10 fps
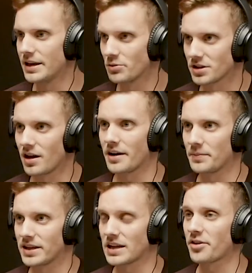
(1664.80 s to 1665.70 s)
it was a lot
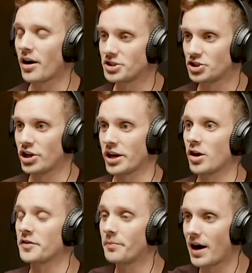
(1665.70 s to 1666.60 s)
because I thought I was just checking
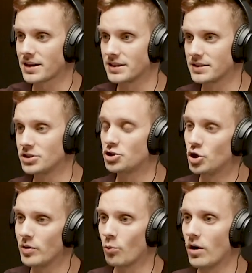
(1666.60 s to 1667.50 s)
off the boxes, just
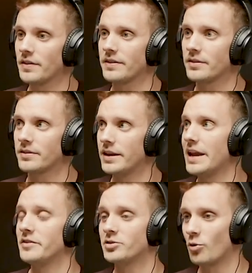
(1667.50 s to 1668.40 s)
doing what the
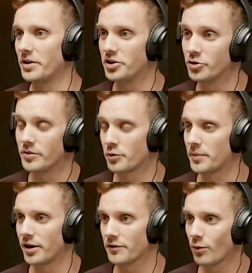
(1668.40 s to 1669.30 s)
Navy told me to do to
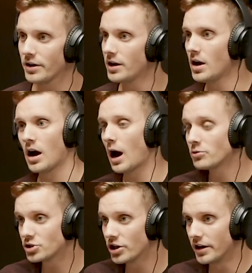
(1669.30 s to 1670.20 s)
prepare for it. I
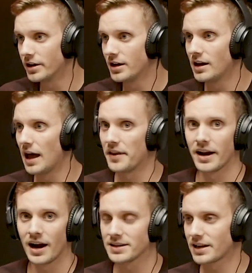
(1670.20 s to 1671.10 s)
was good. And then in
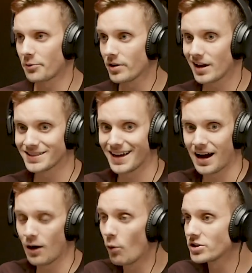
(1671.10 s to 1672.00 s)
hindsight, I realized
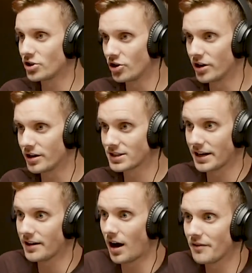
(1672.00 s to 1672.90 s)
I wasn't good because
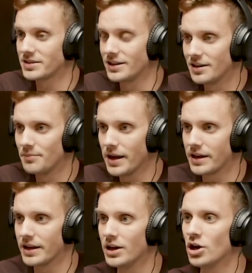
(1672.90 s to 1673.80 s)
I obviously didn't
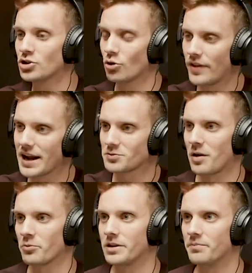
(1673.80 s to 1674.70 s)
make it. So that's why
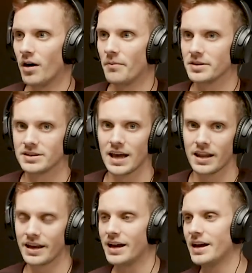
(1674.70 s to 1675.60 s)
I'm really bummed, is that
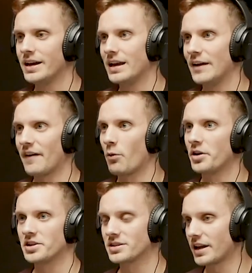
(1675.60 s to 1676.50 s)
like, if I would
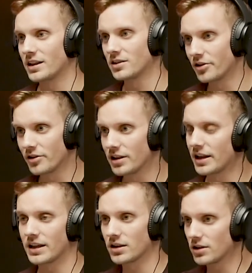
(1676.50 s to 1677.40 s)
have just like literally
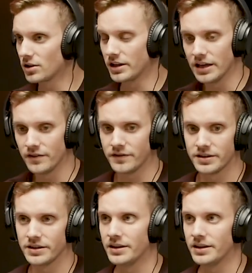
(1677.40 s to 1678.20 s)
like lived